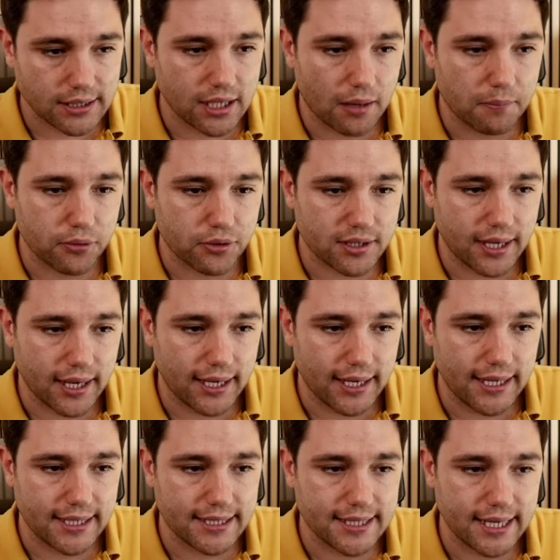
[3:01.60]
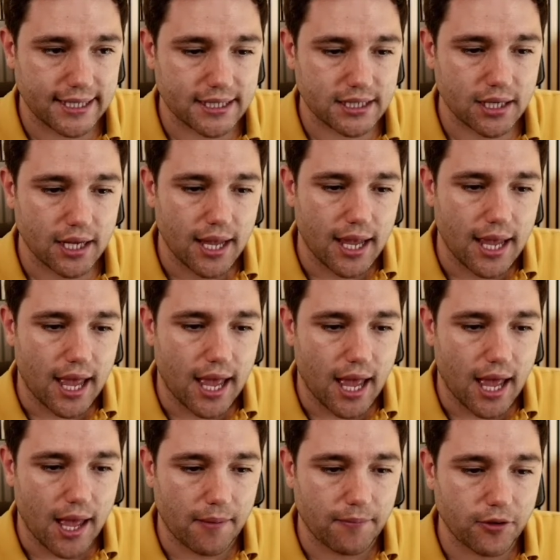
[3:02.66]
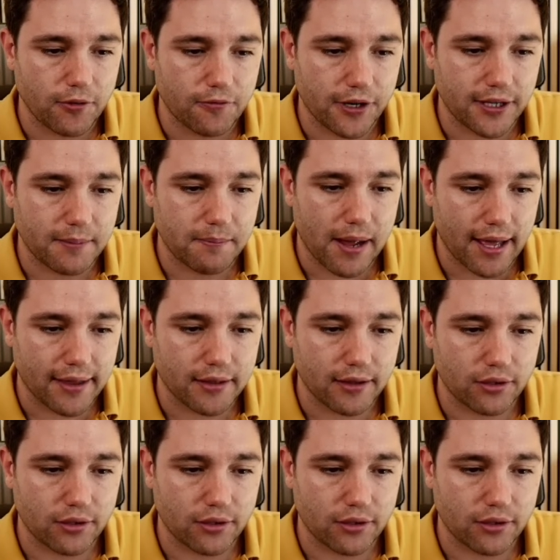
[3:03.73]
push e6 to free the path